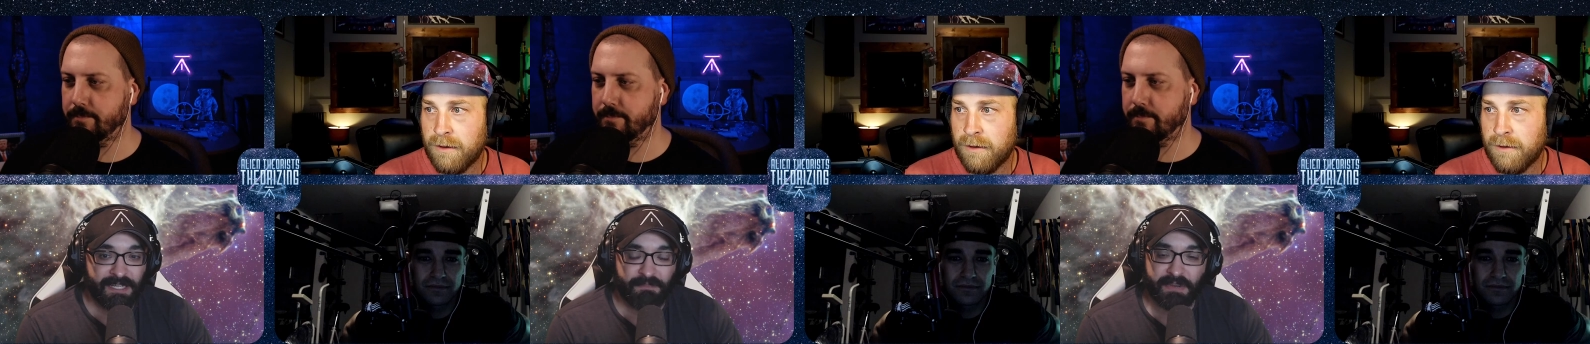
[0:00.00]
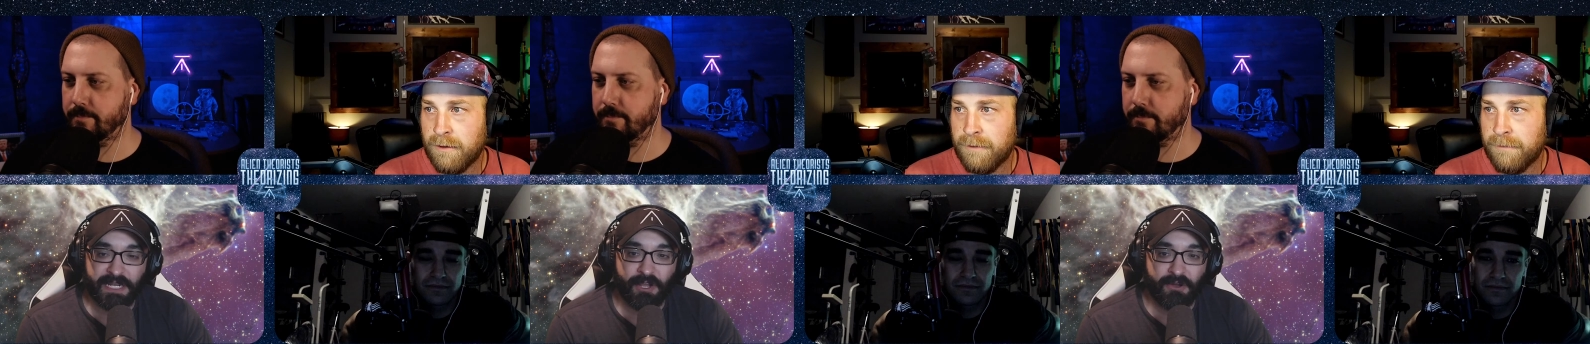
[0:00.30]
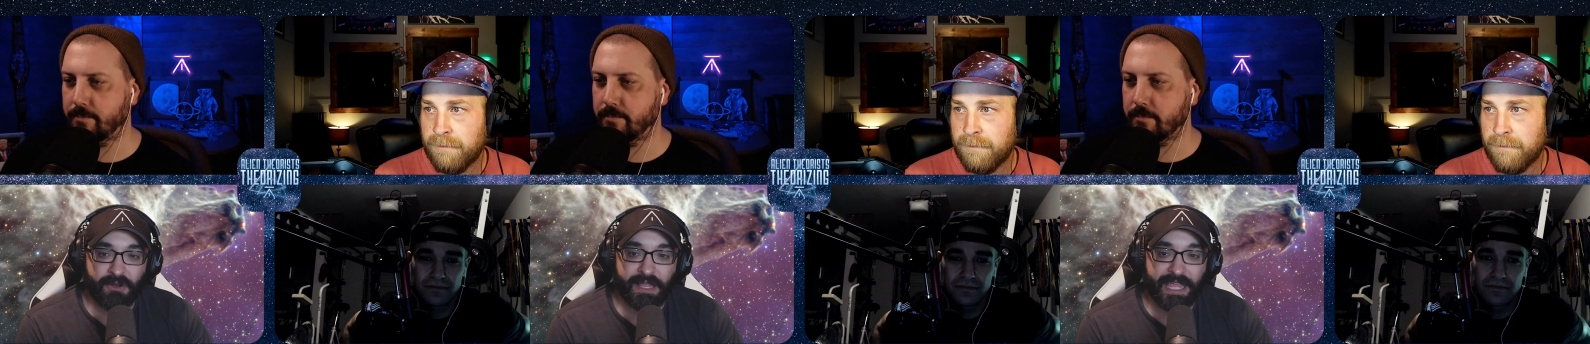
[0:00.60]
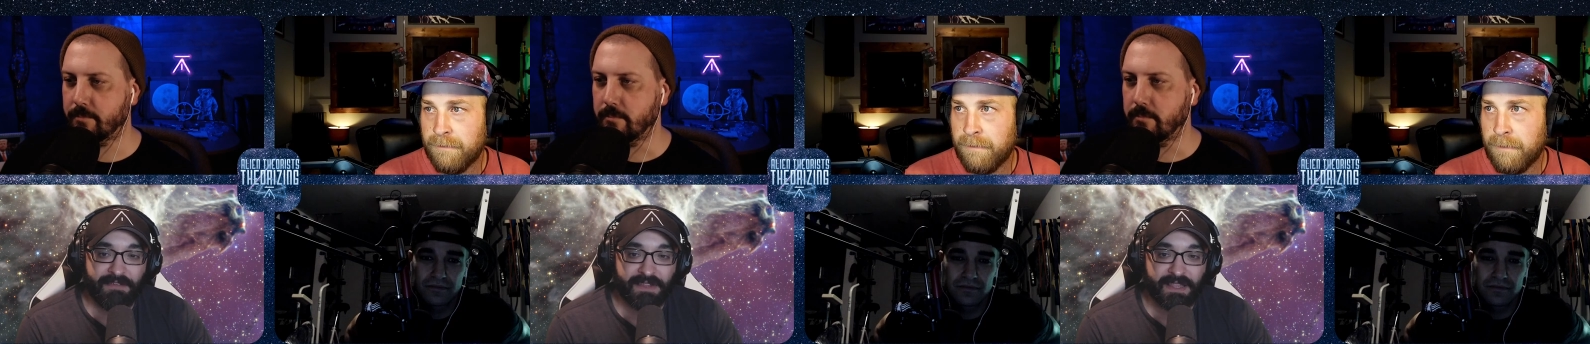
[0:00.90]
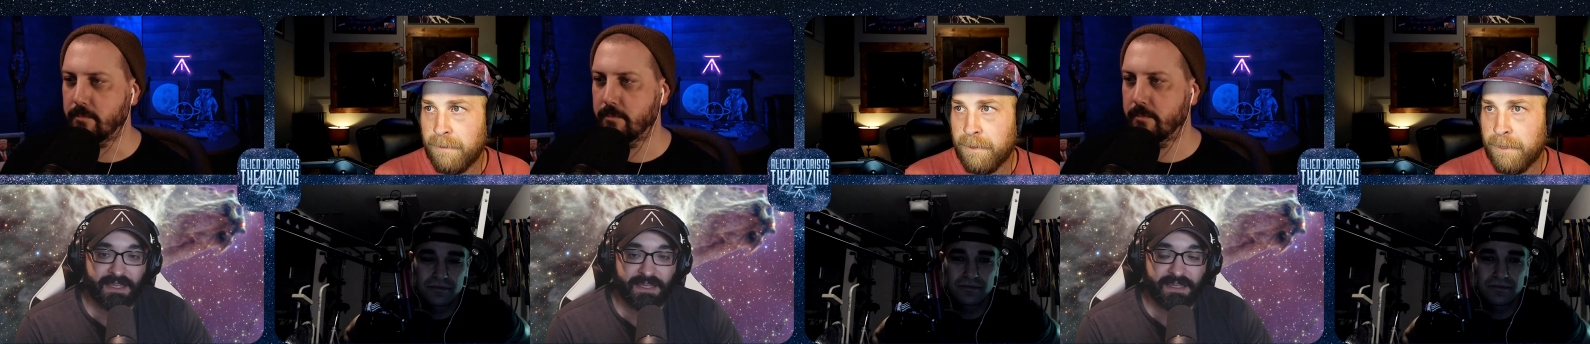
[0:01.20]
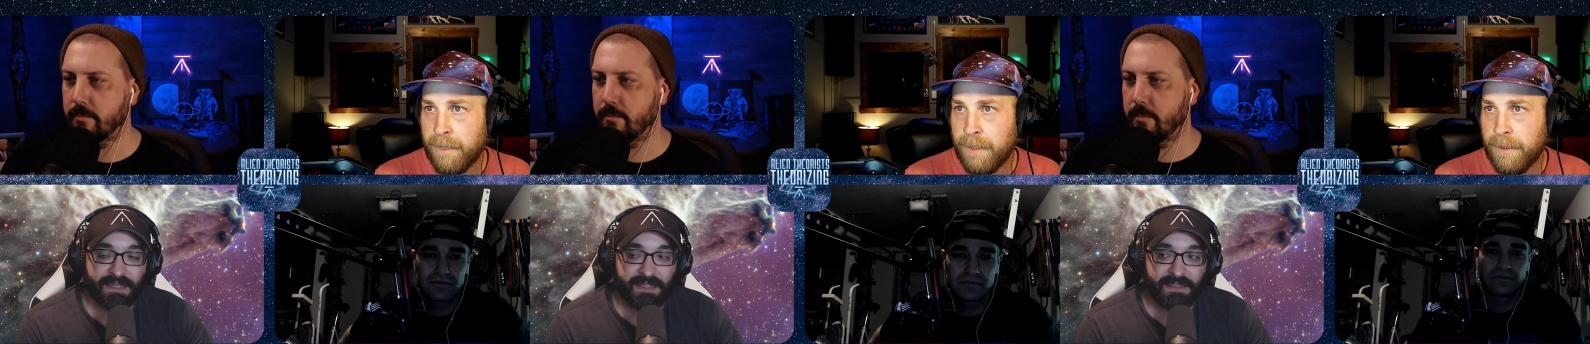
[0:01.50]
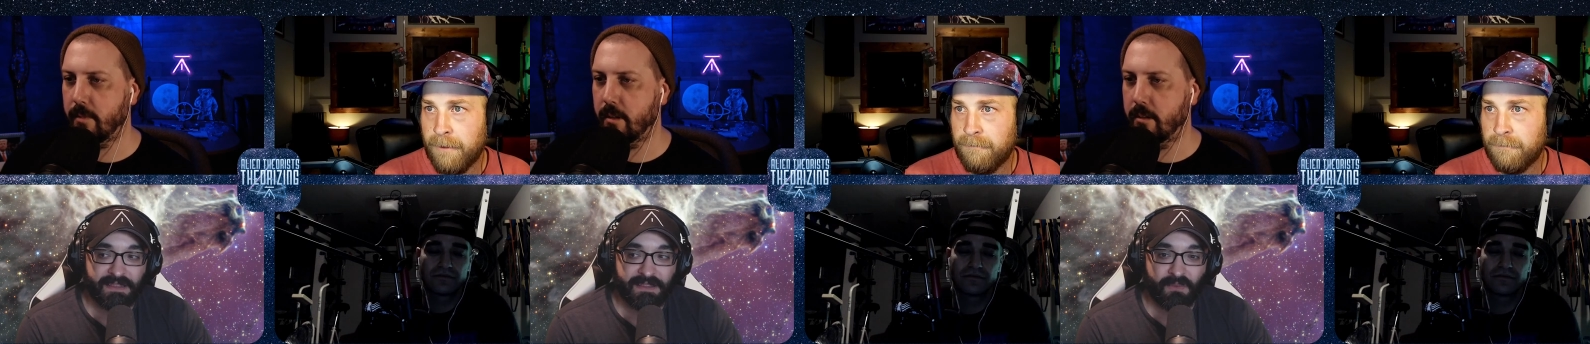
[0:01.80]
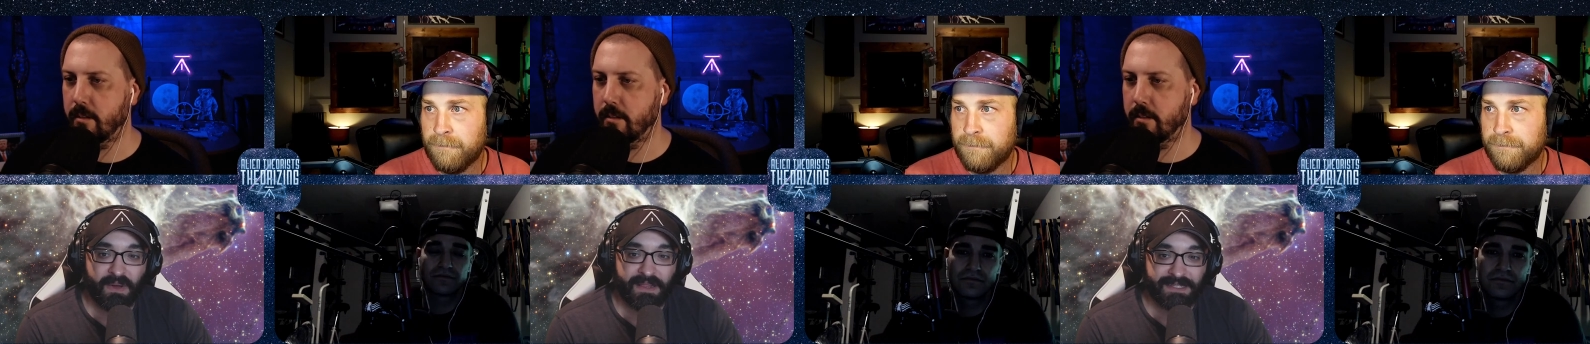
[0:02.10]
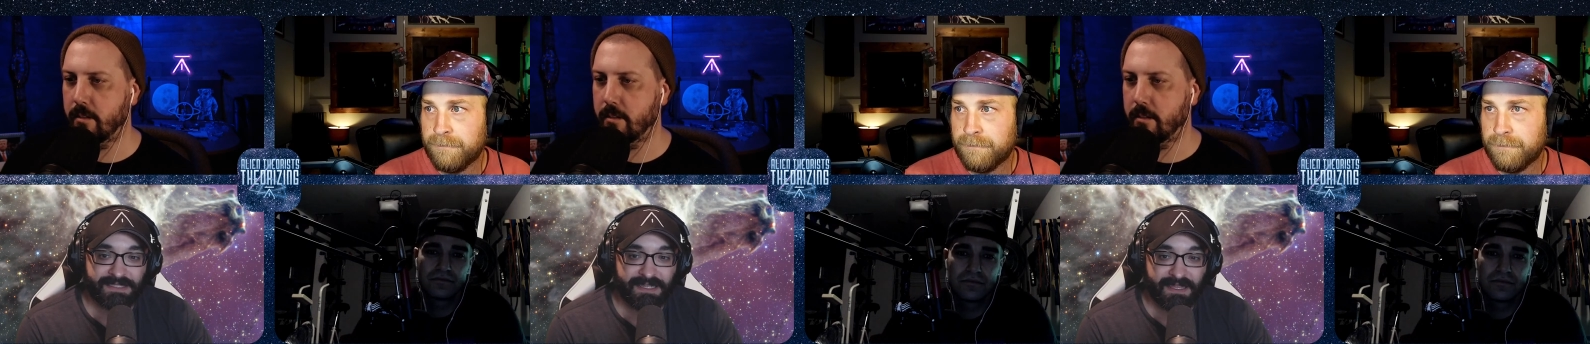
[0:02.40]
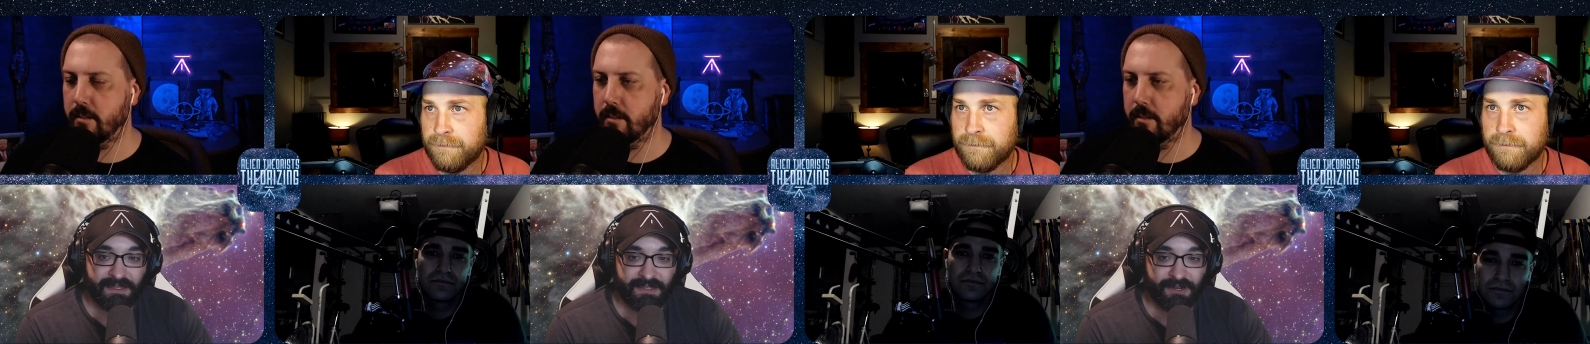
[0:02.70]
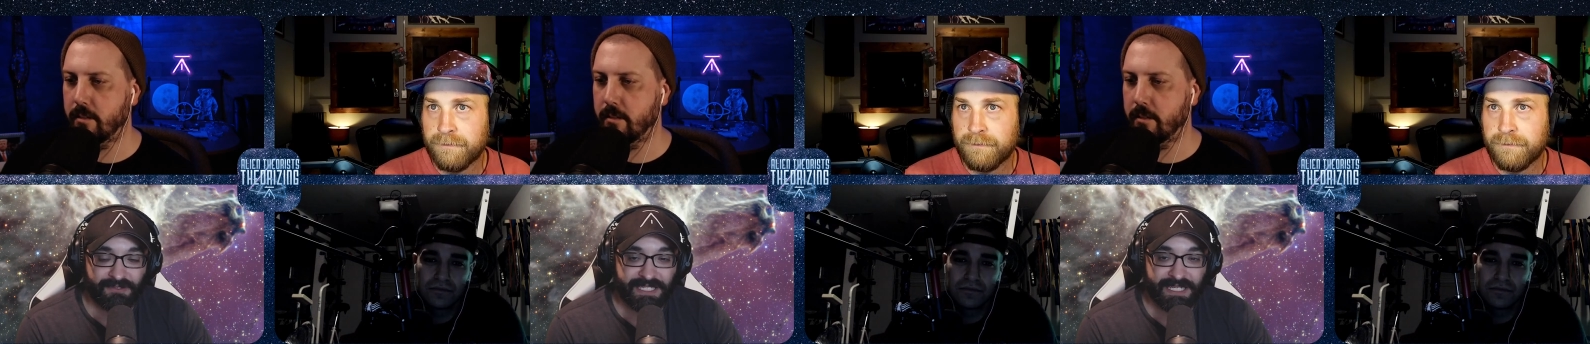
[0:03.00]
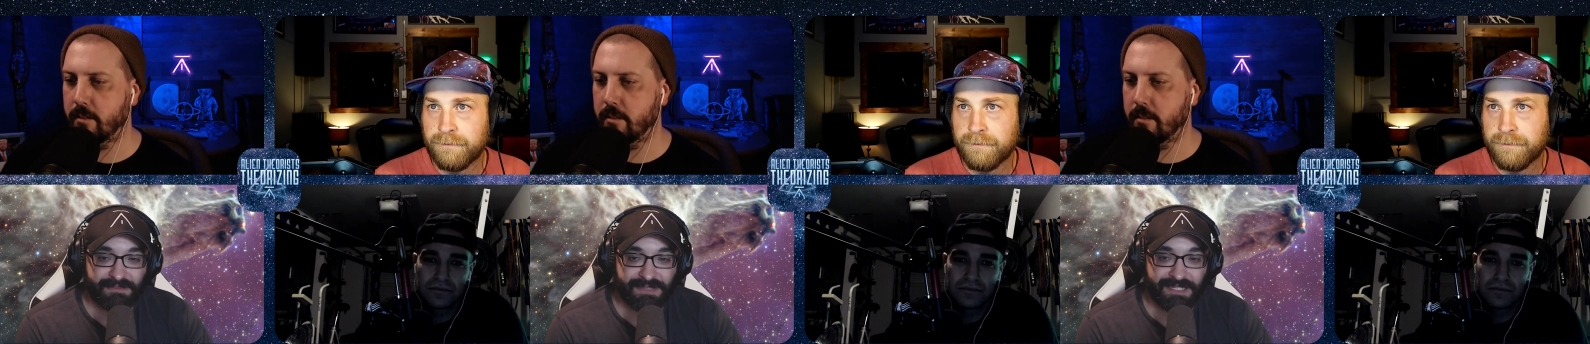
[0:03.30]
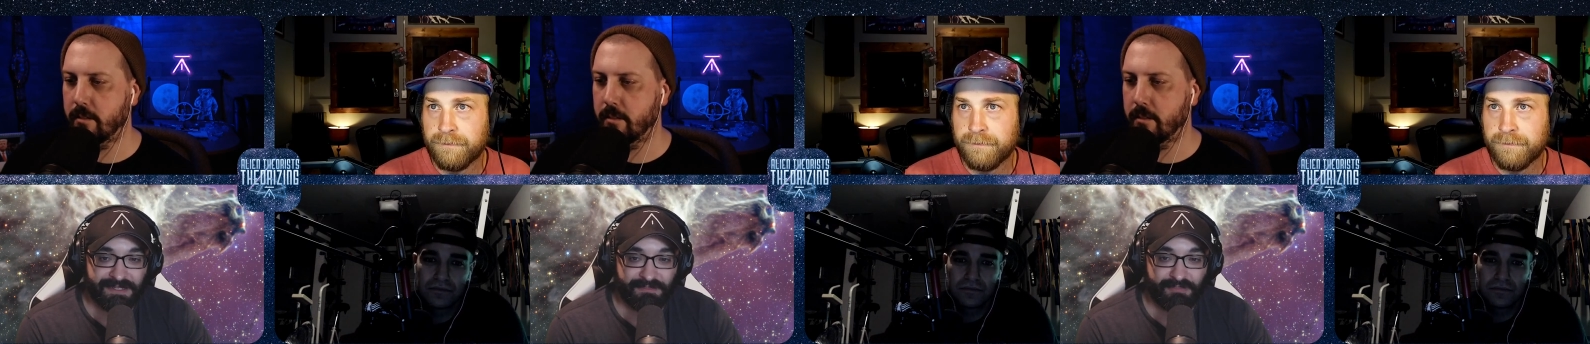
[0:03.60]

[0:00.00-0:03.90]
Speaker 1: good. But no, like even the the one that's in the you know TMT